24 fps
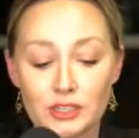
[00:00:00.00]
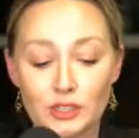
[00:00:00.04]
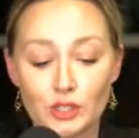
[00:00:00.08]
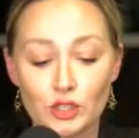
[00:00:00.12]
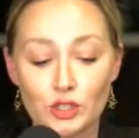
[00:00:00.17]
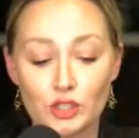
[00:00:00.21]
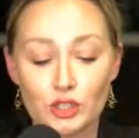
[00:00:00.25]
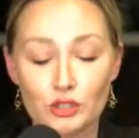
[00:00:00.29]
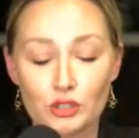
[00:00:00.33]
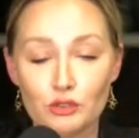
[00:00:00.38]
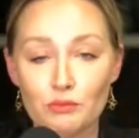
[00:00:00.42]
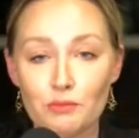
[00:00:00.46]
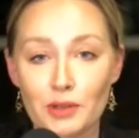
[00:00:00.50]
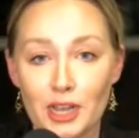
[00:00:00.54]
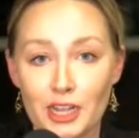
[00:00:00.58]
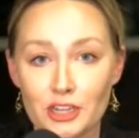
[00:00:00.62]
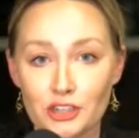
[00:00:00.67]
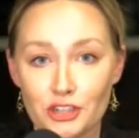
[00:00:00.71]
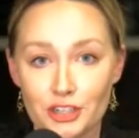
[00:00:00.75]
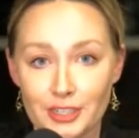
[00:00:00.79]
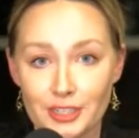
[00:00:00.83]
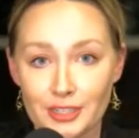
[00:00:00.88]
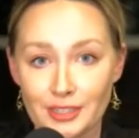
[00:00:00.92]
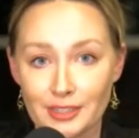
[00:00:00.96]
2
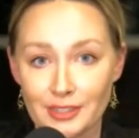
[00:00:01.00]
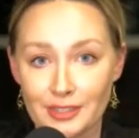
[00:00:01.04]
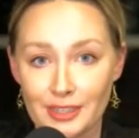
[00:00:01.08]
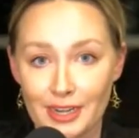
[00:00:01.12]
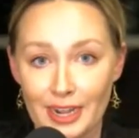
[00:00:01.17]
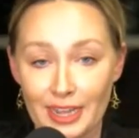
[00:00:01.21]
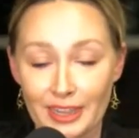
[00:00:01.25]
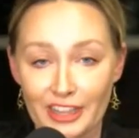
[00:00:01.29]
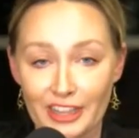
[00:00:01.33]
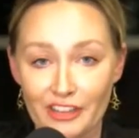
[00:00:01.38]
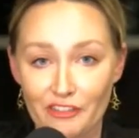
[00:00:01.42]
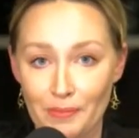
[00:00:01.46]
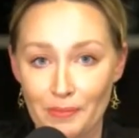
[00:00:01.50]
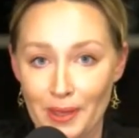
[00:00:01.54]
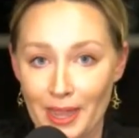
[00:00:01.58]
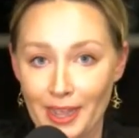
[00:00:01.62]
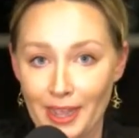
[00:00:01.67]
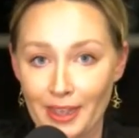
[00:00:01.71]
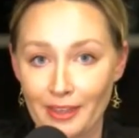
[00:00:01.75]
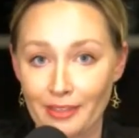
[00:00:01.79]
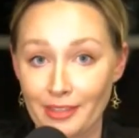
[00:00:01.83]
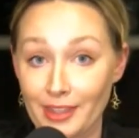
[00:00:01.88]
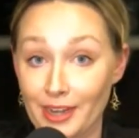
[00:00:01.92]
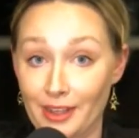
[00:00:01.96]
mantras that I live
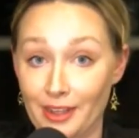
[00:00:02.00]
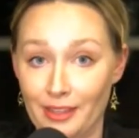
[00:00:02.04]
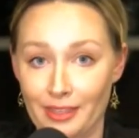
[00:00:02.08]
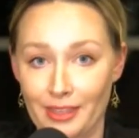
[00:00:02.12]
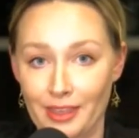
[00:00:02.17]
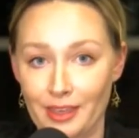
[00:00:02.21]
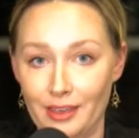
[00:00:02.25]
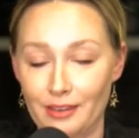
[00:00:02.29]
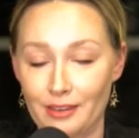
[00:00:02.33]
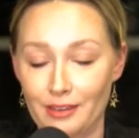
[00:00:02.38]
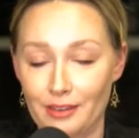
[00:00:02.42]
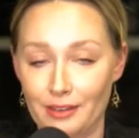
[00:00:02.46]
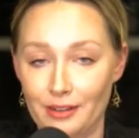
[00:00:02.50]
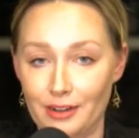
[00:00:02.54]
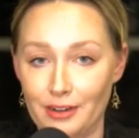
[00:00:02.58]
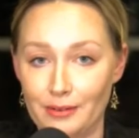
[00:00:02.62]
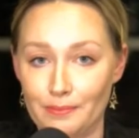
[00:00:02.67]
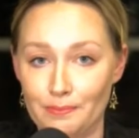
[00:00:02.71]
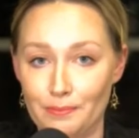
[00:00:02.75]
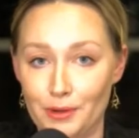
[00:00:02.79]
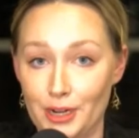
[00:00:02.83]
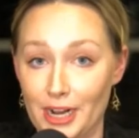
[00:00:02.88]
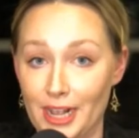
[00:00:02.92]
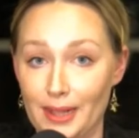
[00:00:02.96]
by that I think are
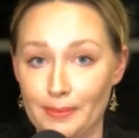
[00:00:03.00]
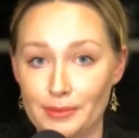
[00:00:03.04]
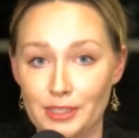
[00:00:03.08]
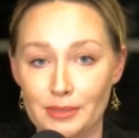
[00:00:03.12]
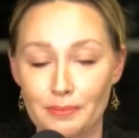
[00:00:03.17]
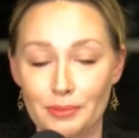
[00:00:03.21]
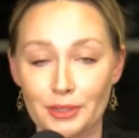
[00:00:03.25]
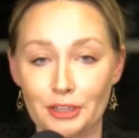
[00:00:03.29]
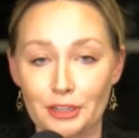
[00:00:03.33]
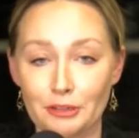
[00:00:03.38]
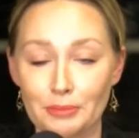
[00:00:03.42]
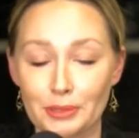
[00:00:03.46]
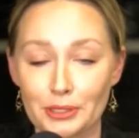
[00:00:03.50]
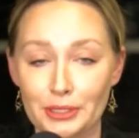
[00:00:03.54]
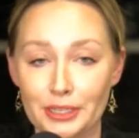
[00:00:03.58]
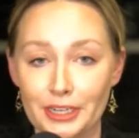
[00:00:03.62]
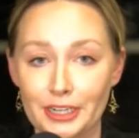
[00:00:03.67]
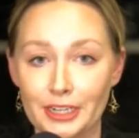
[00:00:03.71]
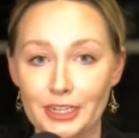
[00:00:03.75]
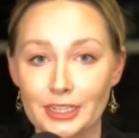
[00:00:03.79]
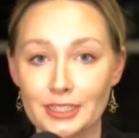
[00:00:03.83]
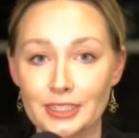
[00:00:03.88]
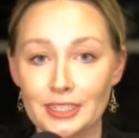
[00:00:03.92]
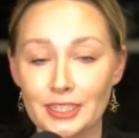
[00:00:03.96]
perhaps applicable
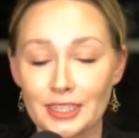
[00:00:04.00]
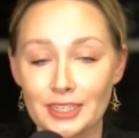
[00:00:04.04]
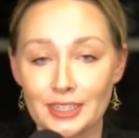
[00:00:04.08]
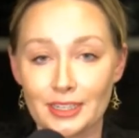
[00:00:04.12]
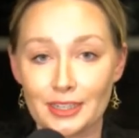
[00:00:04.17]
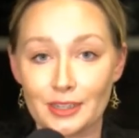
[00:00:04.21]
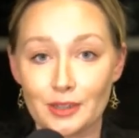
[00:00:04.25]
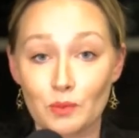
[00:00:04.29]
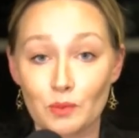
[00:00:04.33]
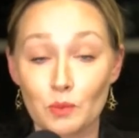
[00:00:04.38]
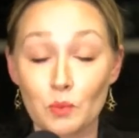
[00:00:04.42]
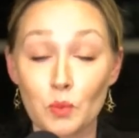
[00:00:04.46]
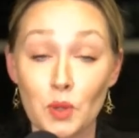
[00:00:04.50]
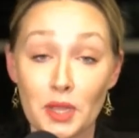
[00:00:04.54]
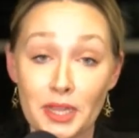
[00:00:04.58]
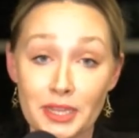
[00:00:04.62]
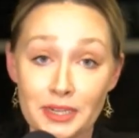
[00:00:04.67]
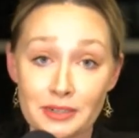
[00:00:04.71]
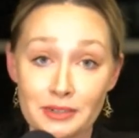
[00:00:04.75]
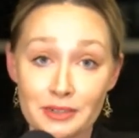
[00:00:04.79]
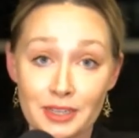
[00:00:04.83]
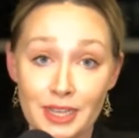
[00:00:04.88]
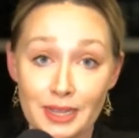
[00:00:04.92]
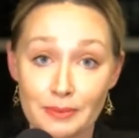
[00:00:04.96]
here.
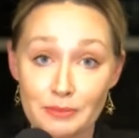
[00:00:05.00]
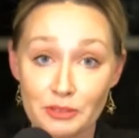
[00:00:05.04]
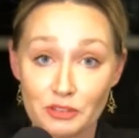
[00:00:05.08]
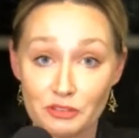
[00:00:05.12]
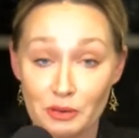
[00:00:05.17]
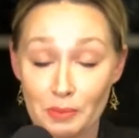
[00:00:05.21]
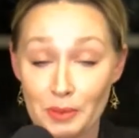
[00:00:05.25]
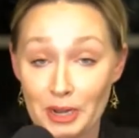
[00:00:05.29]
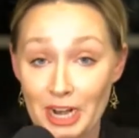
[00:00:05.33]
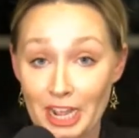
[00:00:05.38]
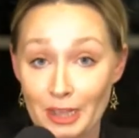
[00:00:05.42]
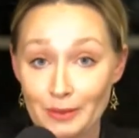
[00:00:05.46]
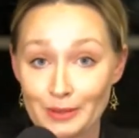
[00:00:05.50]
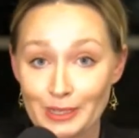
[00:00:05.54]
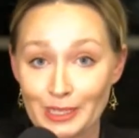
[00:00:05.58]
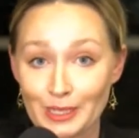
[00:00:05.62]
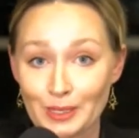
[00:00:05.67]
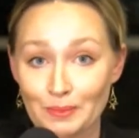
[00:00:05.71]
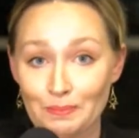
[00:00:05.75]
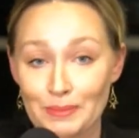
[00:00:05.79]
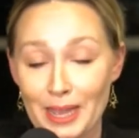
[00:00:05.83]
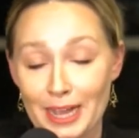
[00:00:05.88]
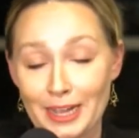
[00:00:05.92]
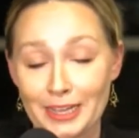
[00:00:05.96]
One comes from when I
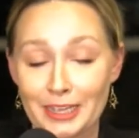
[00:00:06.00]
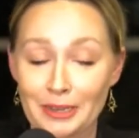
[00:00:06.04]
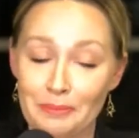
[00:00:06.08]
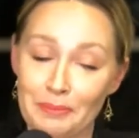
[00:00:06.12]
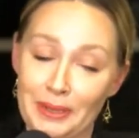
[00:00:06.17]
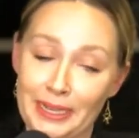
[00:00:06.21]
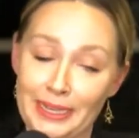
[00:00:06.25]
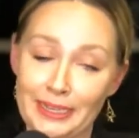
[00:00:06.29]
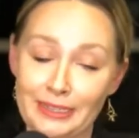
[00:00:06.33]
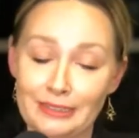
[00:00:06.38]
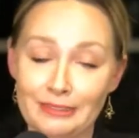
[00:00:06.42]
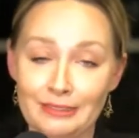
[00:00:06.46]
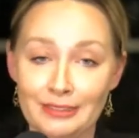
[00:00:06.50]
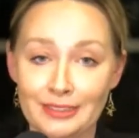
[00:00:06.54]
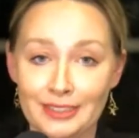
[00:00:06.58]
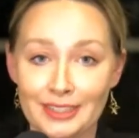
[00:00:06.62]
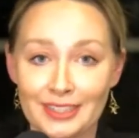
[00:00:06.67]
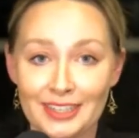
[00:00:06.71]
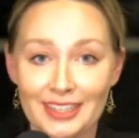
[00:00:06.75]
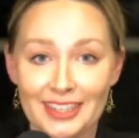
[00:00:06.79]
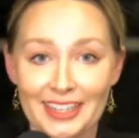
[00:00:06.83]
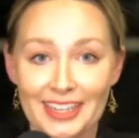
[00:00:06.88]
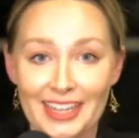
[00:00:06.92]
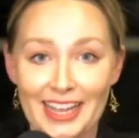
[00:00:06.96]
was back in my
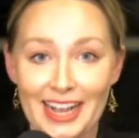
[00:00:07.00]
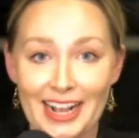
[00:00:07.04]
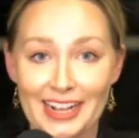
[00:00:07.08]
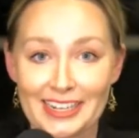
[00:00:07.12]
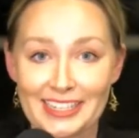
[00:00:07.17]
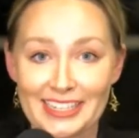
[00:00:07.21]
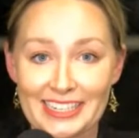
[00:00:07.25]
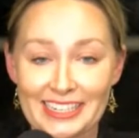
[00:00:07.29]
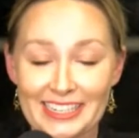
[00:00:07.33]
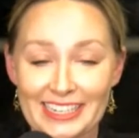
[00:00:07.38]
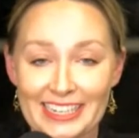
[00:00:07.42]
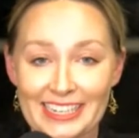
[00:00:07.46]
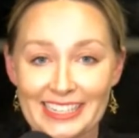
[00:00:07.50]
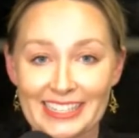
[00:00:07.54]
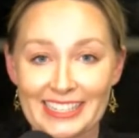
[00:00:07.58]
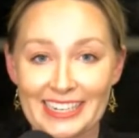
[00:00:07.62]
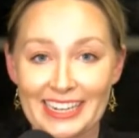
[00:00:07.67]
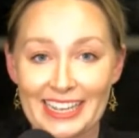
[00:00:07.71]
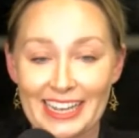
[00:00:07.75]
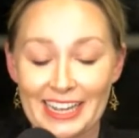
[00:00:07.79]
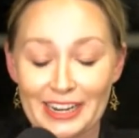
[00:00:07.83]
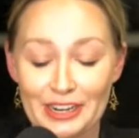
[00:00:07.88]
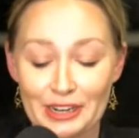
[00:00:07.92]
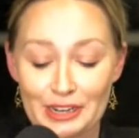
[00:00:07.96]
acting days, and
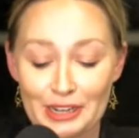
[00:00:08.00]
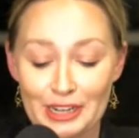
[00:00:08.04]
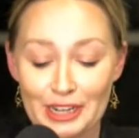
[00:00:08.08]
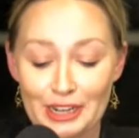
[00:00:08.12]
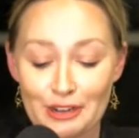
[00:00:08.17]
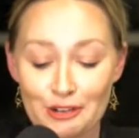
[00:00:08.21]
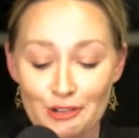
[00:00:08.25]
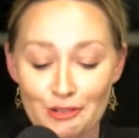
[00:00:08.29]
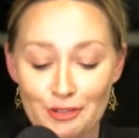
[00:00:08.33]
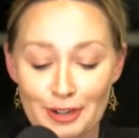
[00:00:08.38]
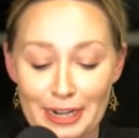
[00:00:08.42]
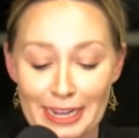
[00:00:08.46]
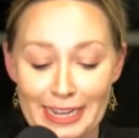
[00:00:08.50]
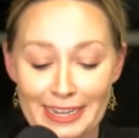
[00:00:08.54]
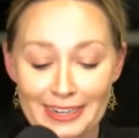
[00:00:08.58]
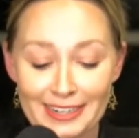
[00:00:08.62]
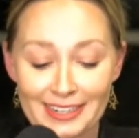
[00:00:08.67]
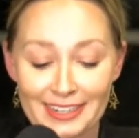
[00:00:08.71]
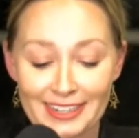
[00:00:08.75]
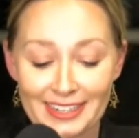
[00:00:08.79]
I had a great